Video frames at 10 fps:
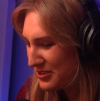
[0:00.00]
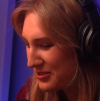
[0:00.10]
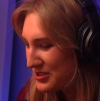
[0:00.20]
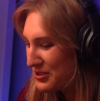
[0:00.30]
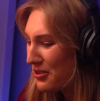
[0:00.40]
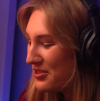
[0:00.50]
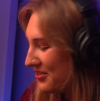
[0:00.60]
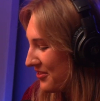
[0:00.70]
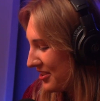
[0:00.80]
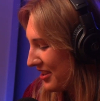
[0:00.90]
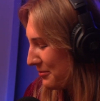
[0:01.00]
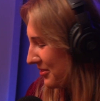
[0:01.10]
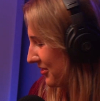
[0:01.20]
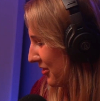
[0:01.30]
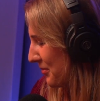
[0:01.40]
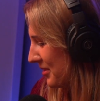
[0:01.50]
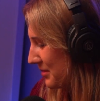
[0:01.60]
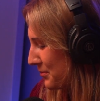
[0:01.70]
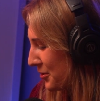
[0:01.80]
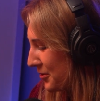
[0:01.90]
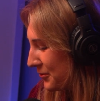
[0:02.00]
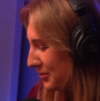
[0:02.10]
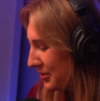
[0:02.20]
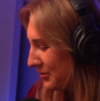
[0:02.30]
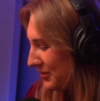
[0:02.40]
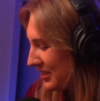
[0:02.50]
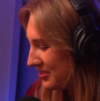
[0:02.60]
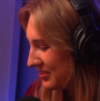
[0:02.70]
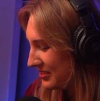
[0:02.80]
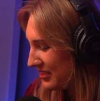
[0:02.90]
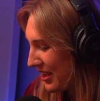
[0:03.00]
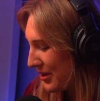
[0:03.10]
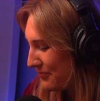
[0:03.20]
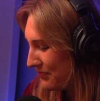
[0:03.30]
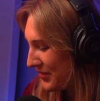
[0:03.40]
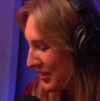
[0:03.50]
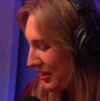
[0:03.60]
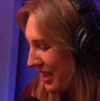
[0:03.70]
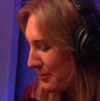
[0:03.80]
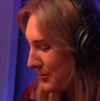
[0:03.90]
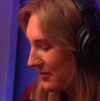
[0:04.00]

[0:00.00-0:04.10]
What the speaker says: look so different and with so many beautiful little features. And one